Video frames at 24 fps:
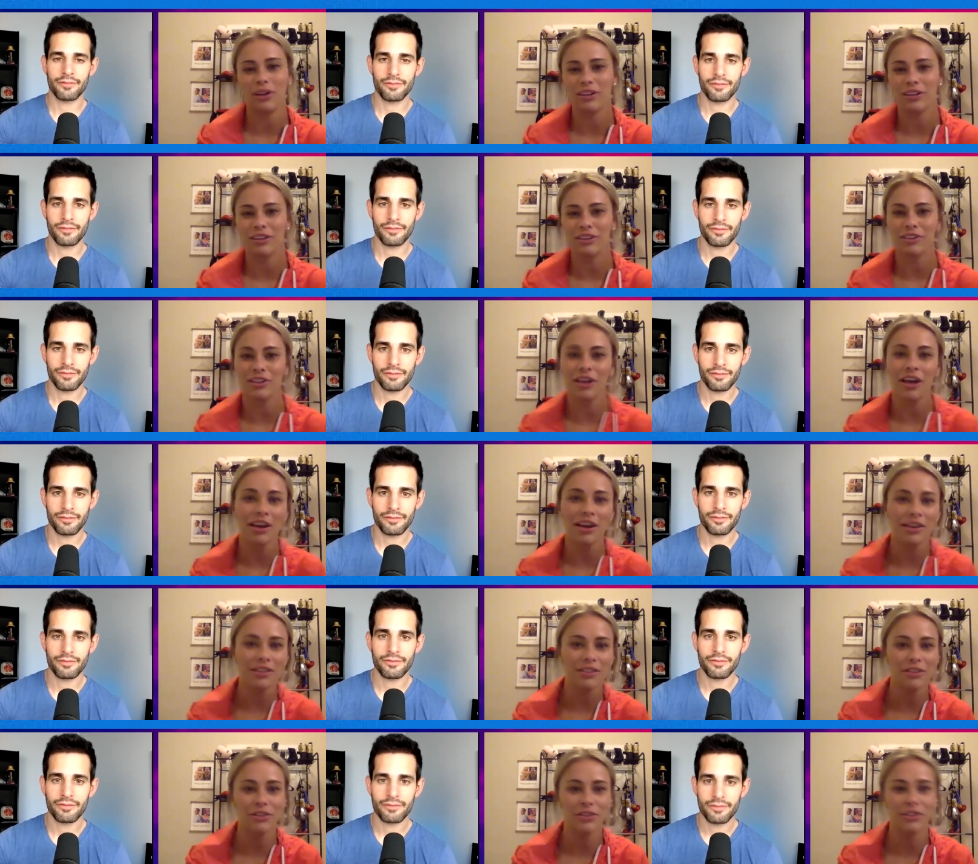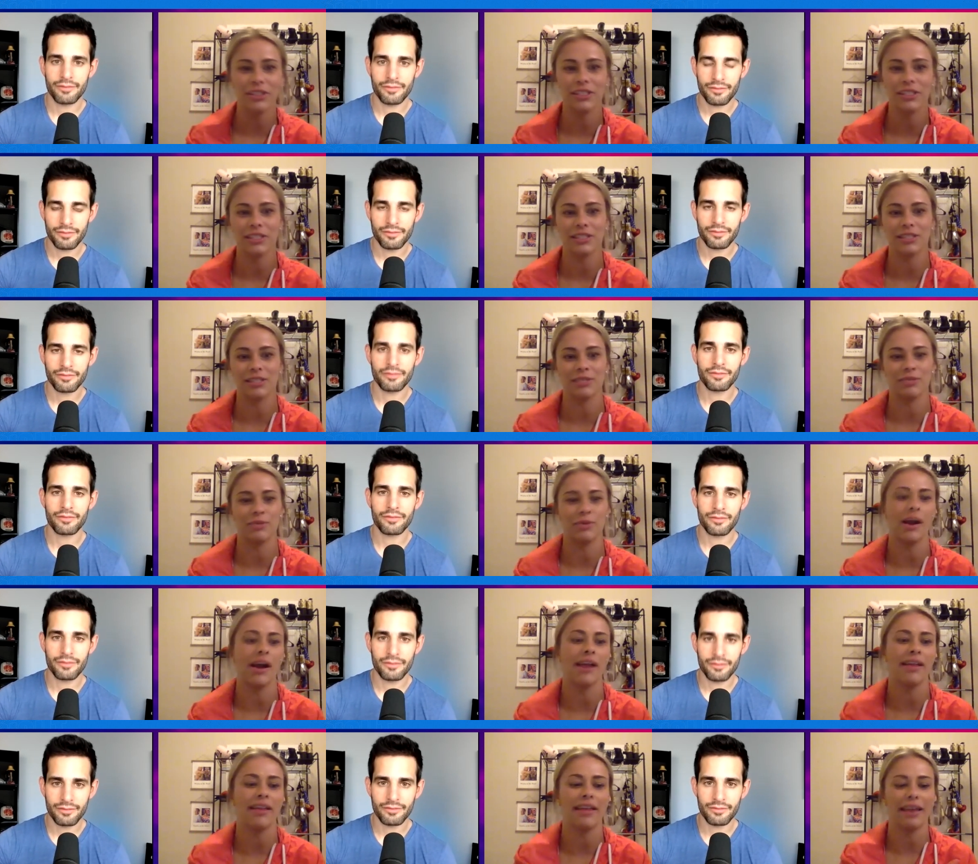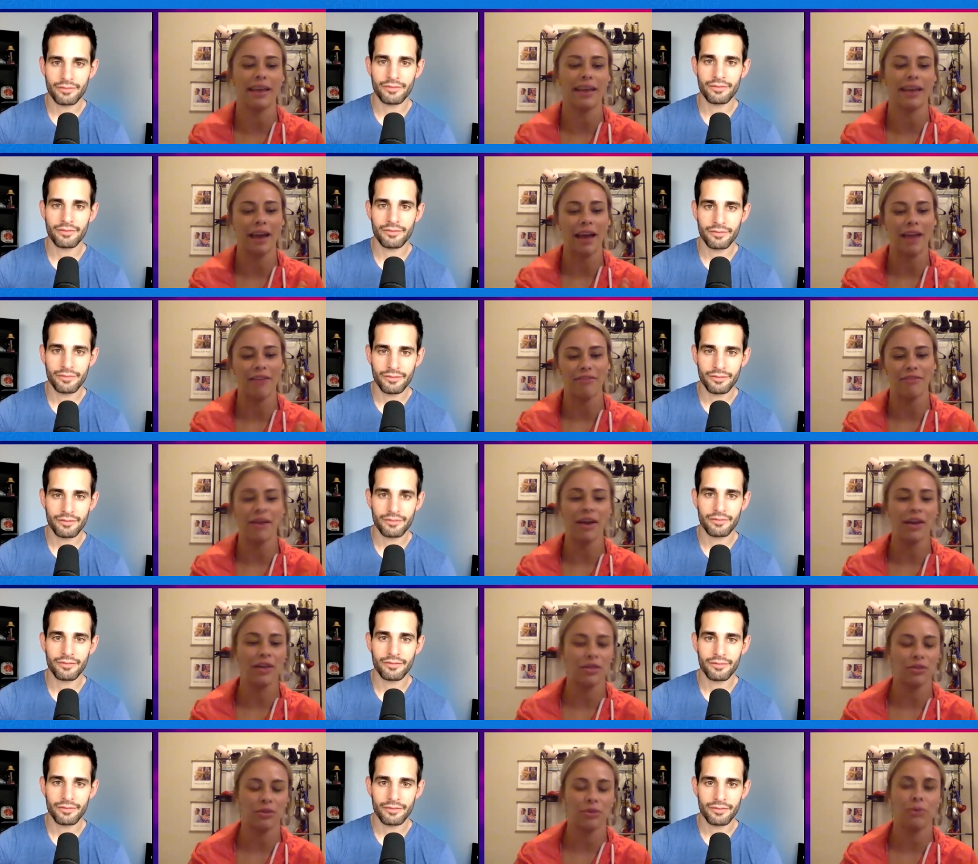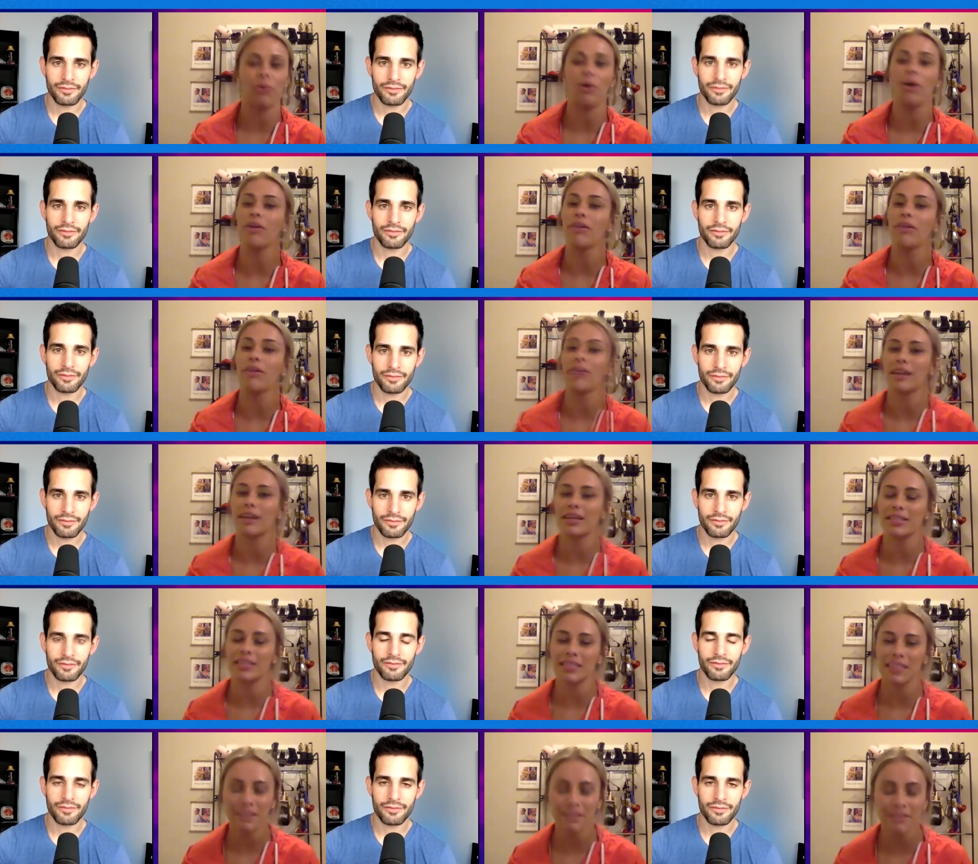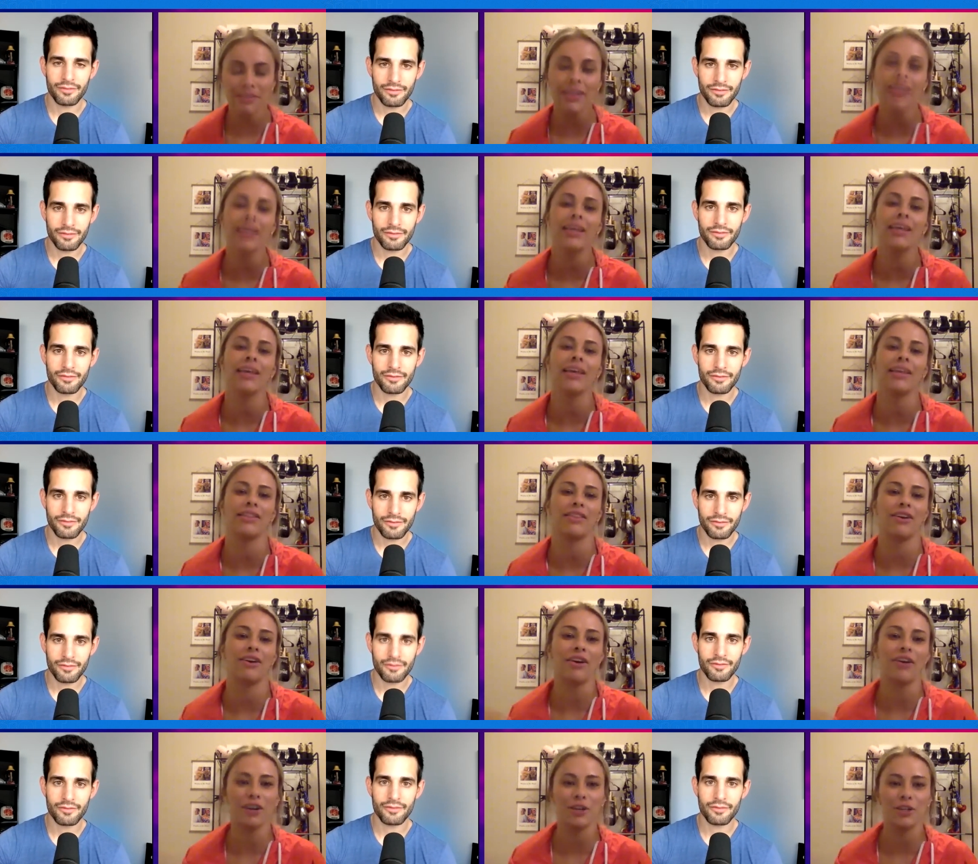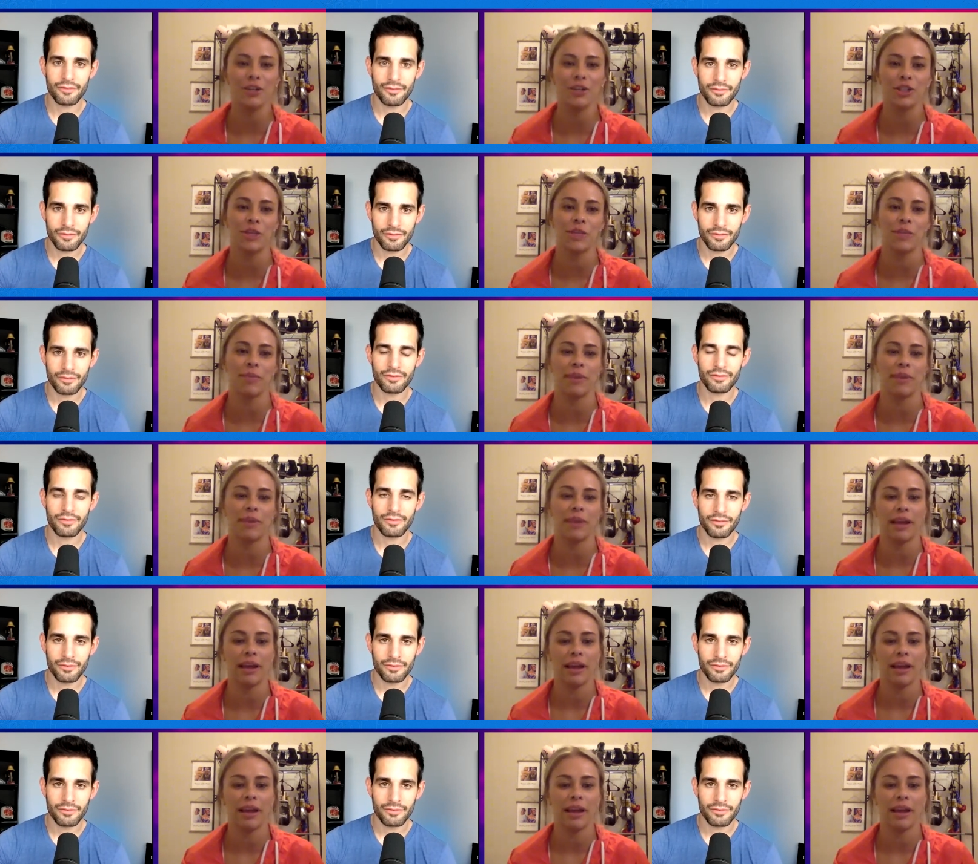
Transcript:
Speaker 1: And a lot of the reason why like I fight through all the negativity and the hardship. And